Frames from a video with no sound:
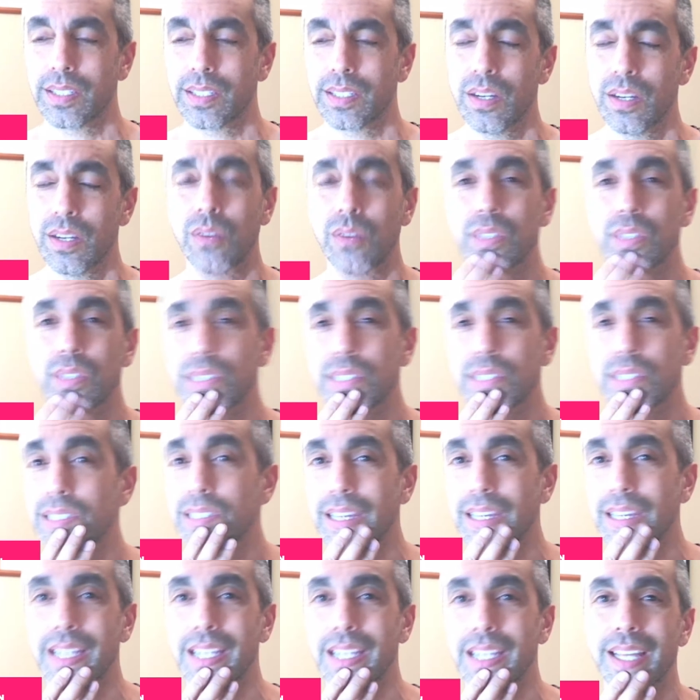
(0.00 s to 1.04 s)
this
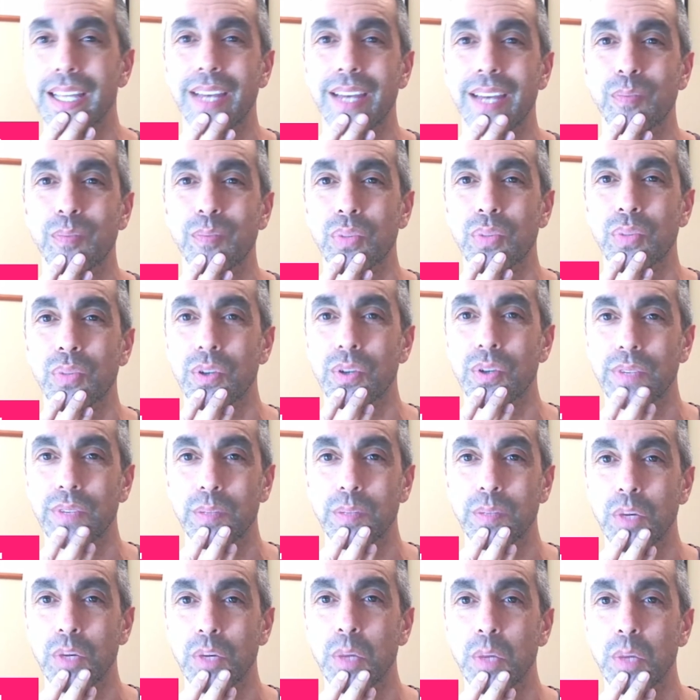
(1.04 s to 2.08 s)
is kind of that
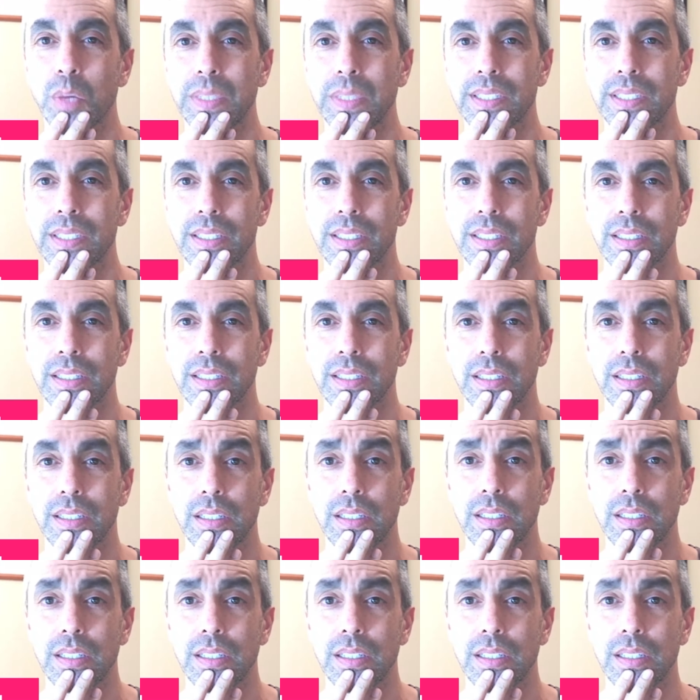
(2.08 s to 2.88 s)
perfect moment to,